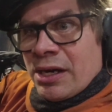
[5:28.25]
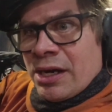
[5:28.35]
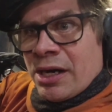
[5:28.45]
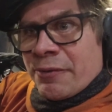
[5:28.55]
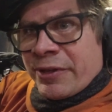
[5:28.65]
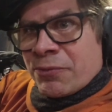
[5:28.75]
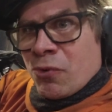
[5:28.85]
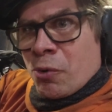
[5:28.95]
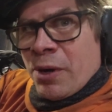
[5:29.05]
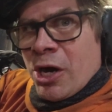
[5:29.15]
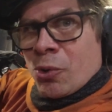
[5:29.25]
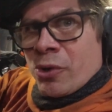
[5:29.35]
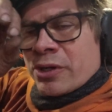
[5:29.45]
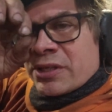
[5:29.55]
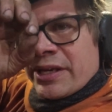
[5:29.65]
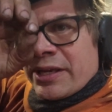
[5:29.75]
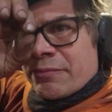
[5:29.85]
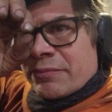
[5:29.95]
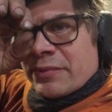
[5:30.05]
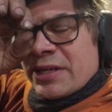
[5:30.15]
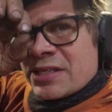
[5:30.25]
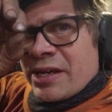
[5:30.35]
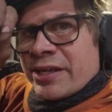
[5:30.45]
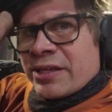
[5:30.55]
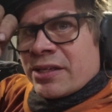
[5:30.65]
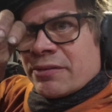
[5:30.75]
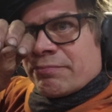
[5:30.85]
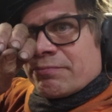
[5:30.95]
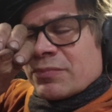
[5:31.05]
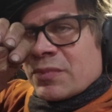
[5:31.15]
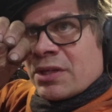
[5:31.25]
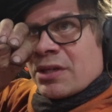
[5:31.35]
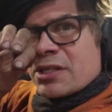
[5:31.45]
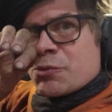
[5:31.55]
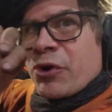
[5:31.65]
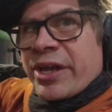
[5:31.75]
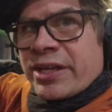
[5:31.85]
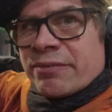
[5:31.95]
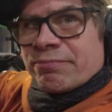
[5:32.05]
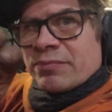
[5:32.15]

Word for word: uh, with full power the, it's like spray